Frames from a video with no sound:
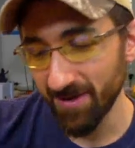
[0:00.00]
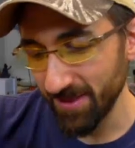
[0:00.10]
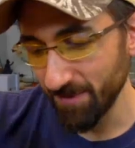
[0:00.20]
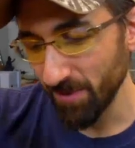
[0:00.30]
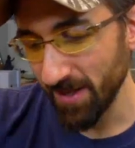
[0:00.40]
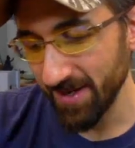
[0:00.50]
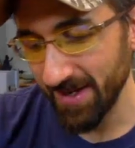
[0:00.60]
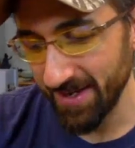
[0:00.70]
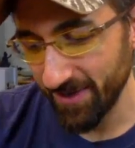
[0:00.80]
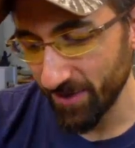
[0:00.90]
and the blood
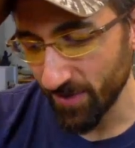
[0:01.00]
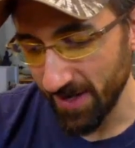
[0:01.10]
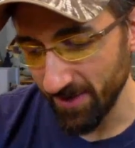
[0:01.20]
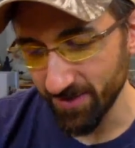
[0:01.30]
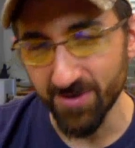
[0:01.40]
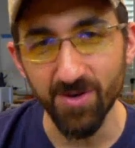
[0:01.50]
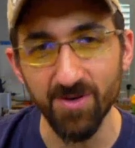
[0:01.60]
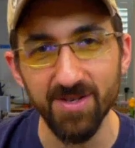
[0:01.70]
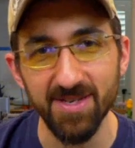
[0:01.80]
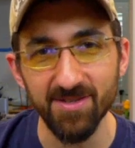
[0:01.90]
hitting the ground
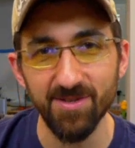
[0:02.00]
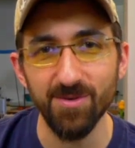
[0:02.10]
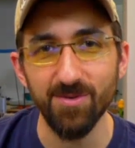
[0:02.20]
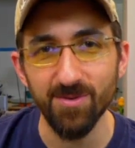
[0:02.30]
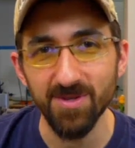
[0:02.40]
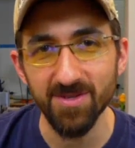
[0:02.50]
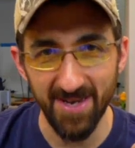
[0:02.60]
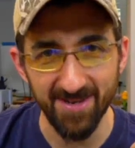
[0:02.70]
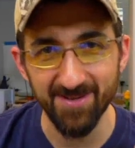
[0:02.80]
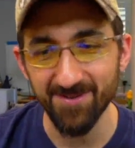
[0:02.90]
turned into
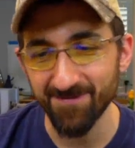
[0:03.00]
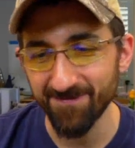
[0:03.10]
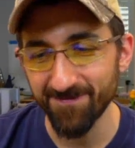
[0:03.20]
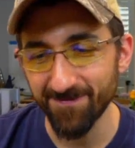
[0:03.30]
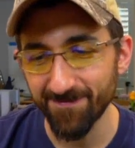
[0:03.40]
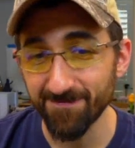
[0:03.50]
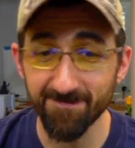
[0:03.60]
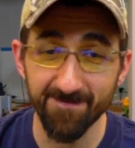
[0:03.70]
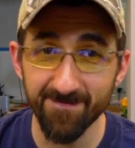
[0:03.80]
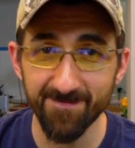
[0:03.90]
snakes.
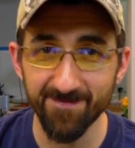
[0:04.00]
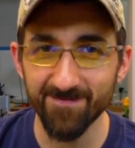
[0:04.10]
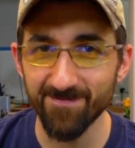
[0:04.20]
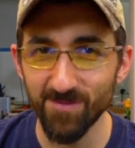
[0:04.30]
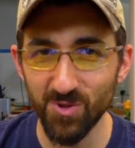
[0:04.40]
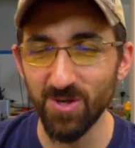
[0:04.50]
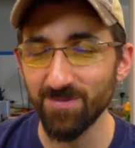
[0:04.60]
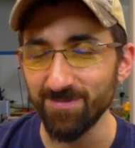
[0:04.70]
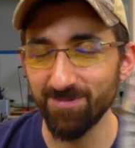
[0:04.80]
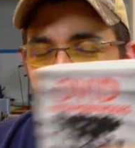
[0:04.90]
Sure.
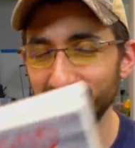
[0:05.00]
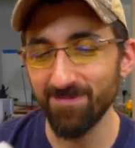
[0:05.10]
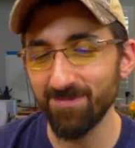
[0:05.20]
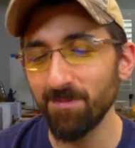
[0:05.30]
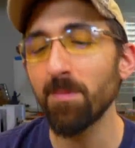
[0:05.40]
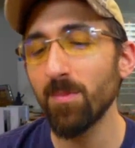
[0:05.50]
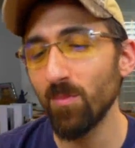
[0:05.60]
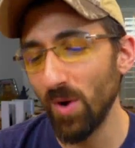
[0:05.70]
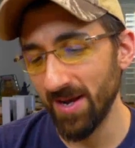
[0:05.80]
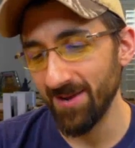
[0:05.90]

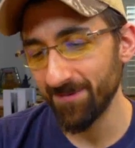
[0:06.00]
Why not?